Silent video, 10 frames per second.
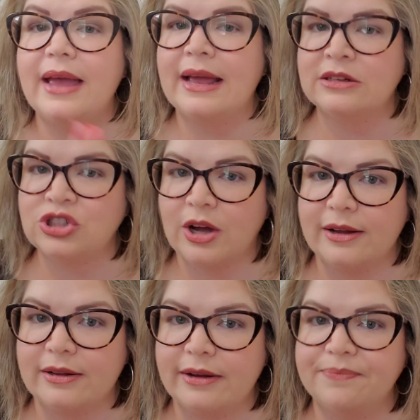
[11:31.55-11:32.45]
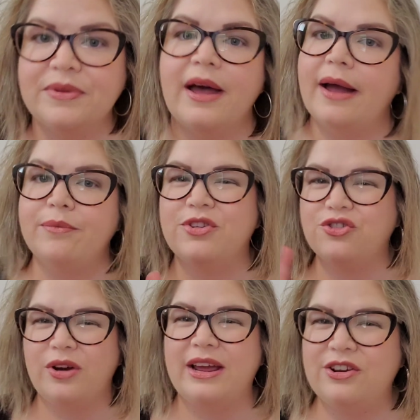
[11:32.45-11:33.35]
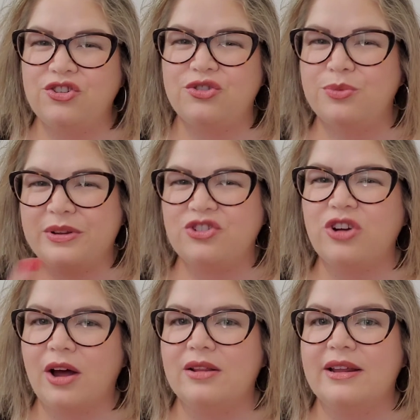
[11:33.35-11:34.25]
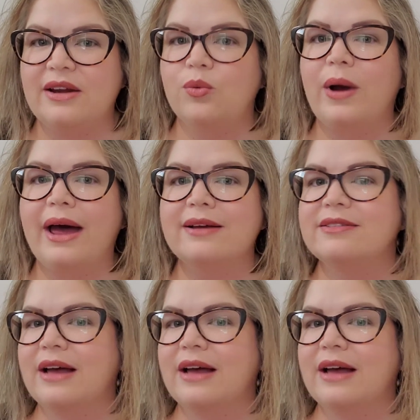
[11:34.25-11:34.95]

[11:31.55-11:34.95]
and chocolate. I'm strange with chocolate and wax.